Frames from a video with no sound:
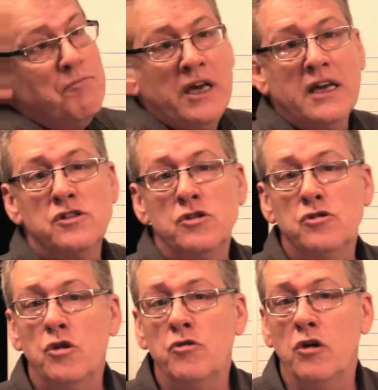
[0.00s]
because
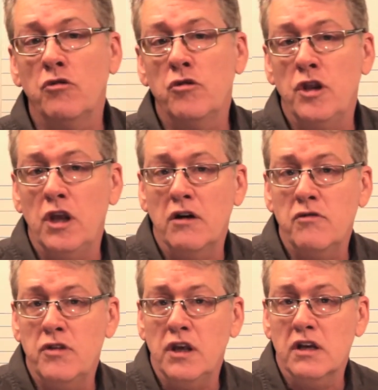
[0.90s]

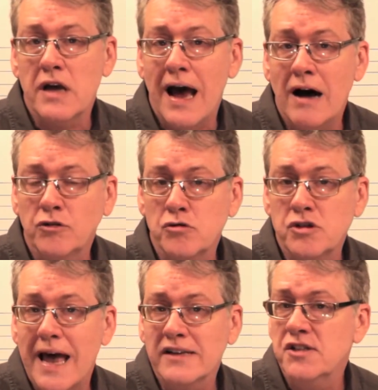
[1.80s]
the alto
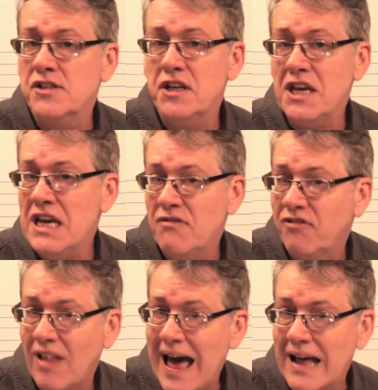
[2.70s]
sax is in E
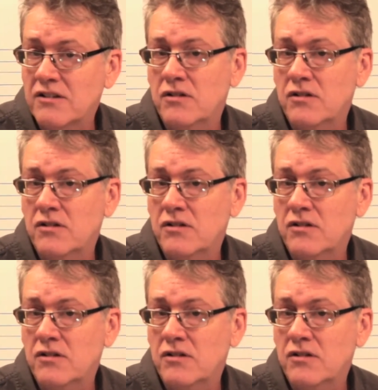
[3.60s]
flat,